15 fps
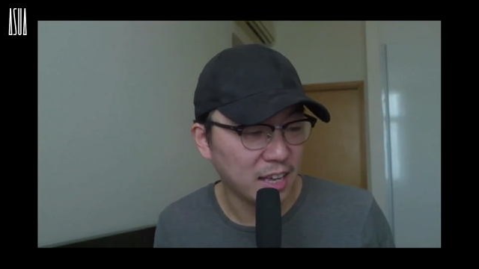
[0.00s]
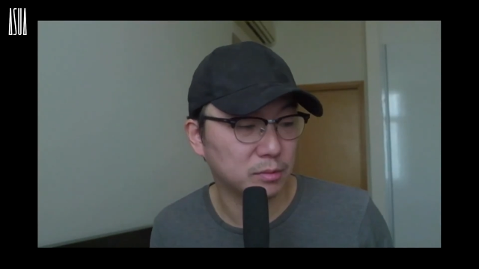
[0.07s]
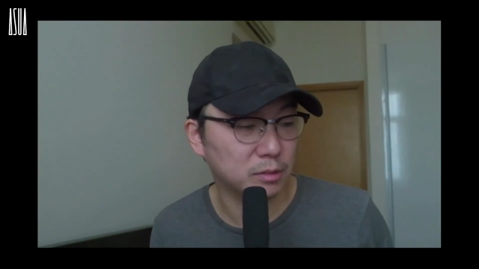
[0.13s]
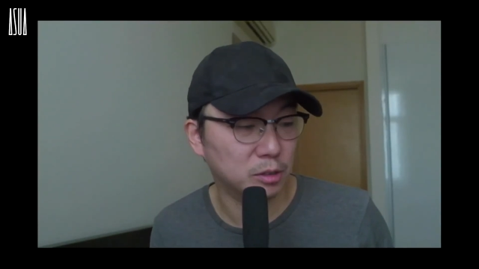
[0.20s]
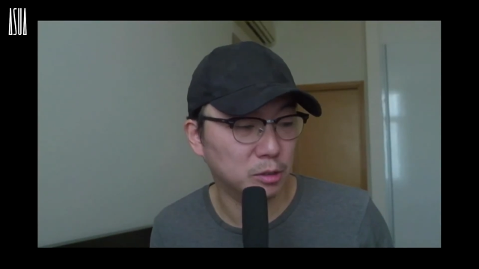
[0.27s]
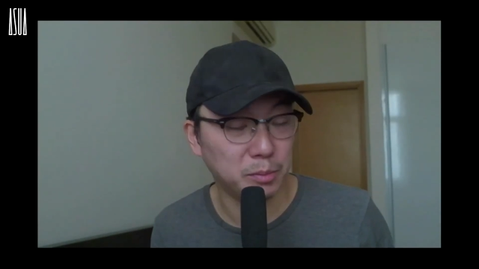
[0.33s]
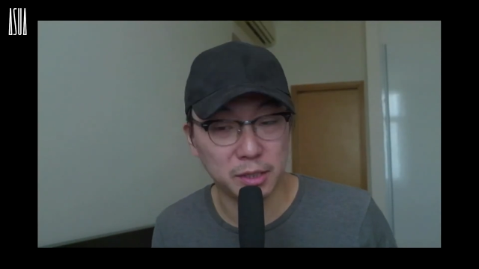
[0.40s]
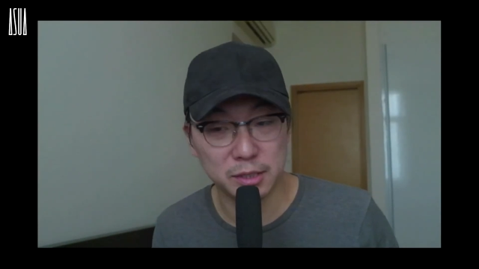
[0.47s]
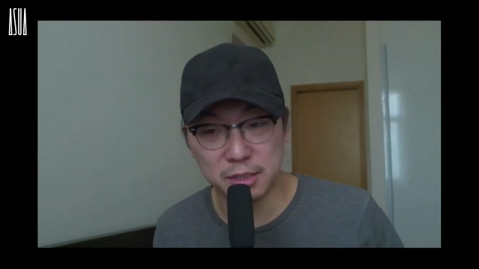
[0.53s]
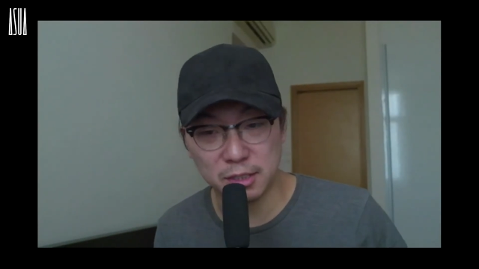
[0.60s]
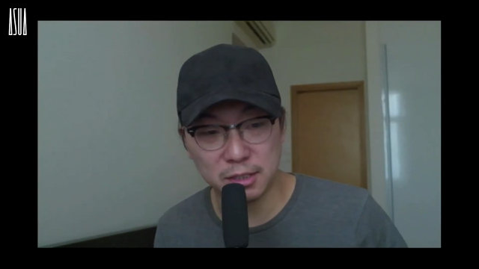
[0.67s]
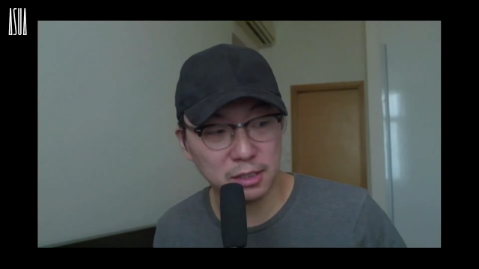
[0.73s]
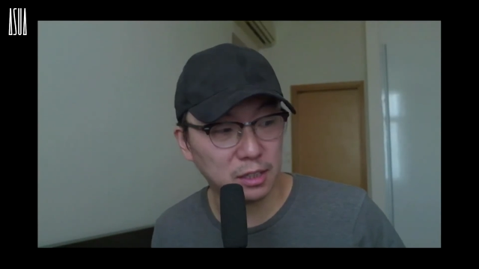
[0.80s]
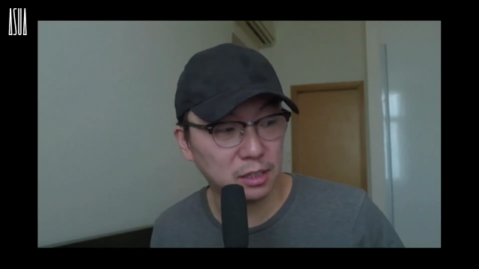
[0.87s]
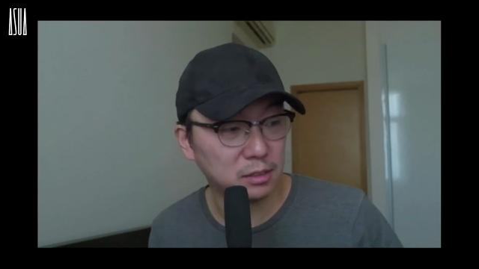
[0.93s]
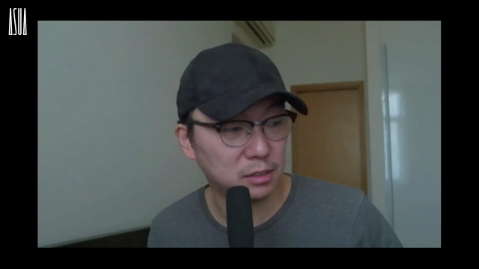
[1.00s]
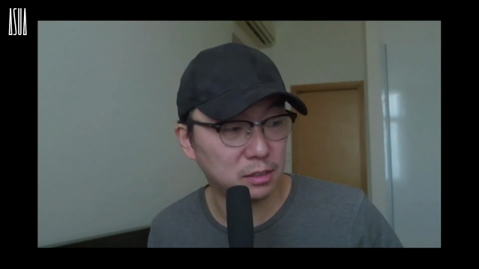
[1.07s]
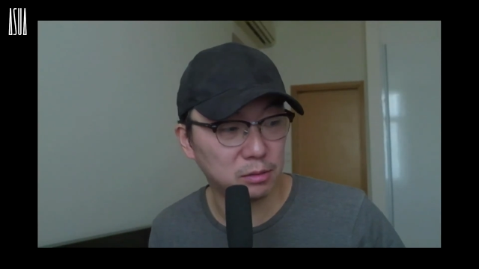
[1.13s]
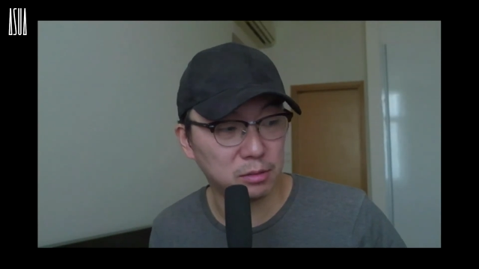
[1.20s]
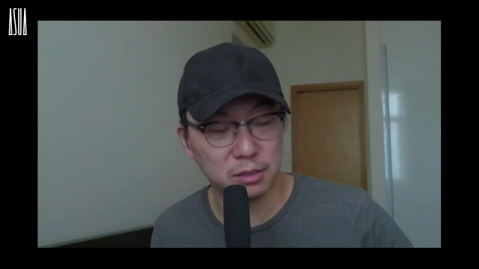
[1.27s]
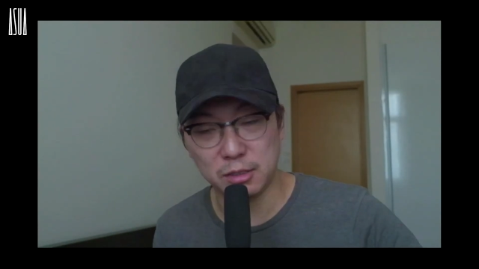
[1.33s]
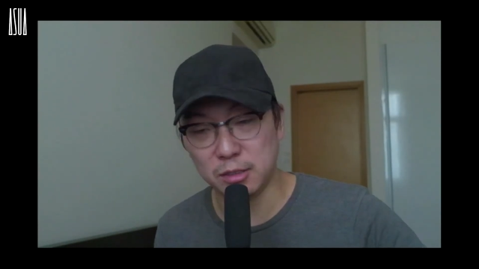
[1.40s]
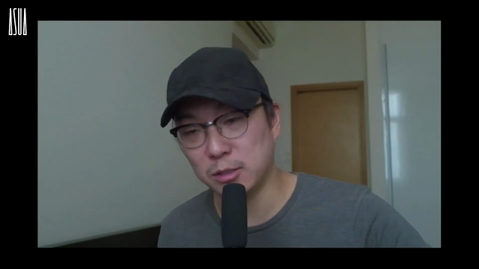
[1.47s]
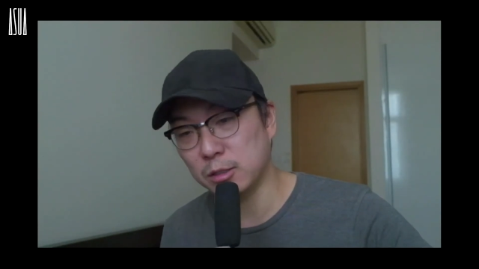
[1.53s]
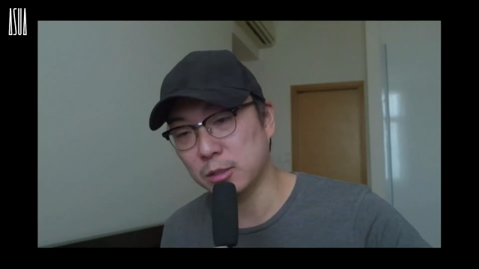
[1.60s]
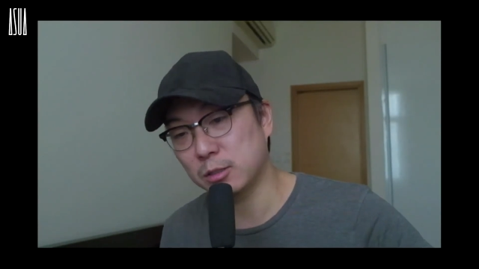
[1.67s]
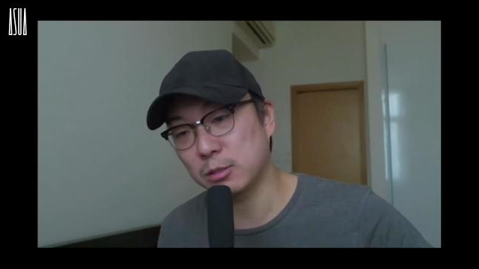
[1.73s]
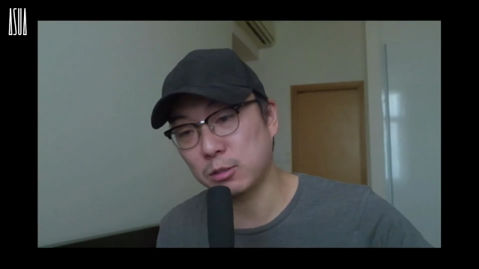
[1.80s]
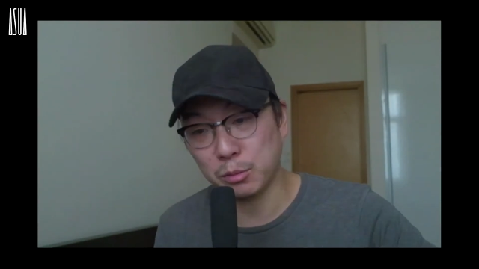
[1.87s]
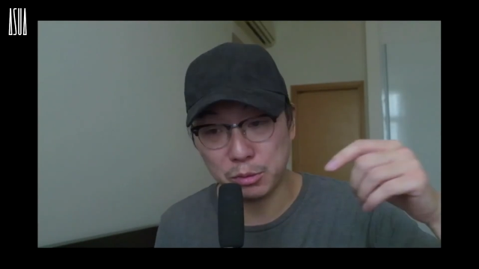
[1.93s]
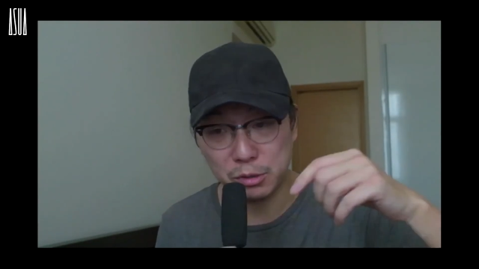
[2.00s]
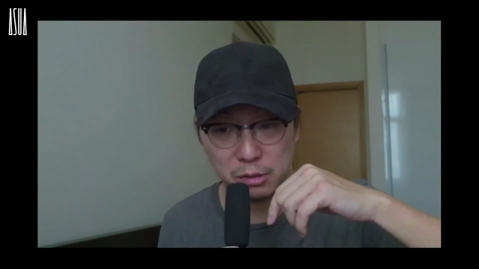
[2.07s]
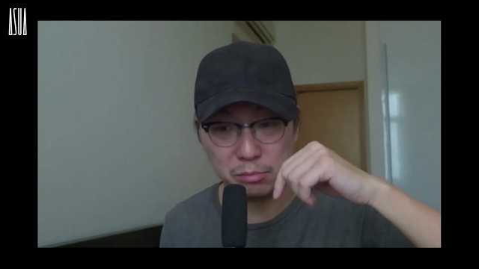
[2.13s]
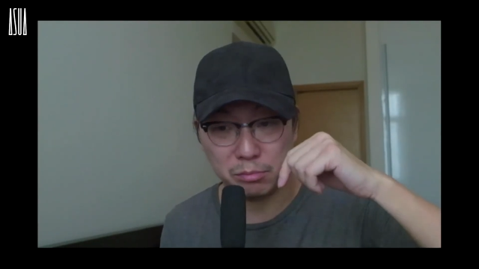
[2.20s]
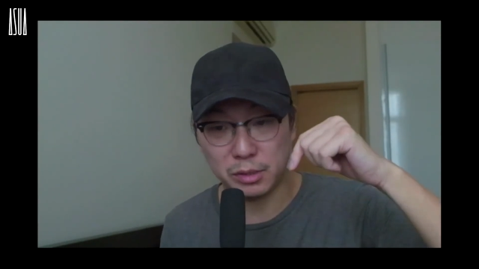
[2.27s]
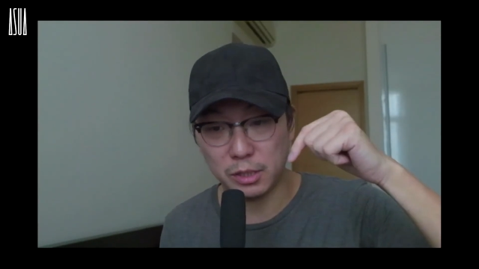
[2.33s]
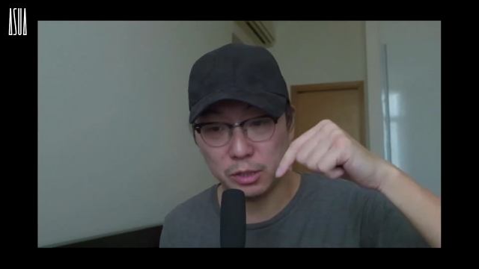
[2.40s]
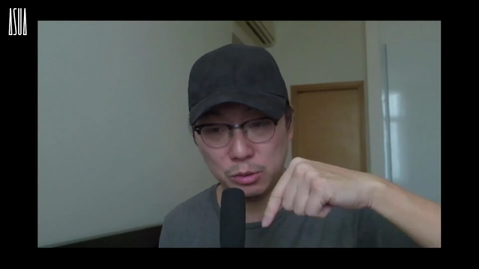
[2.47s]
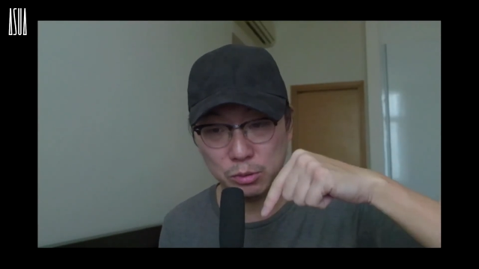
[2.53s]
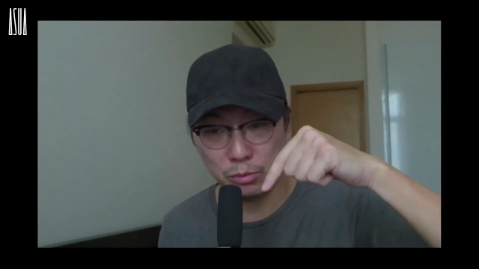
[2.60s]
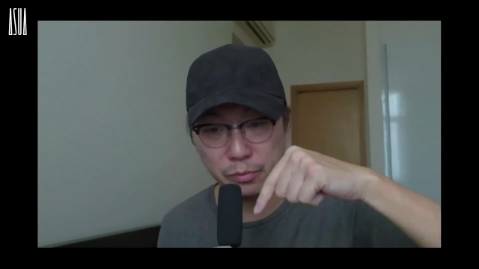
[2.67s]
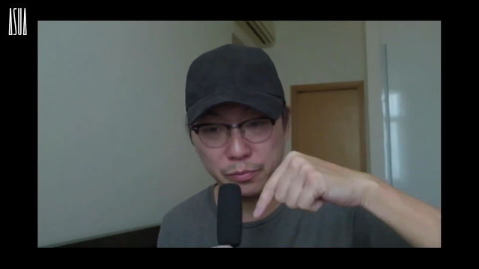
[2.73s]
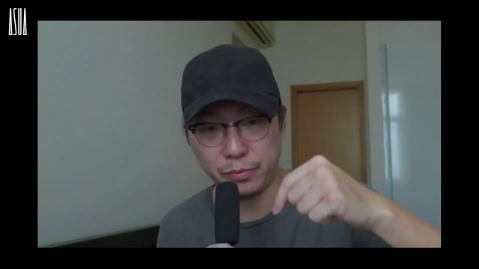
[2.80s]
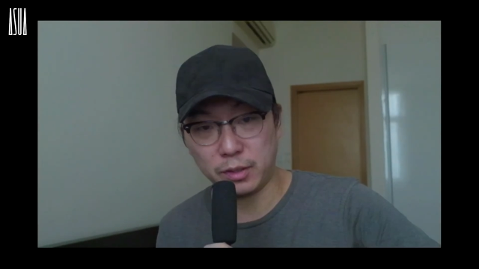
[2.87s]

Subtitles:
All my details are in the description below.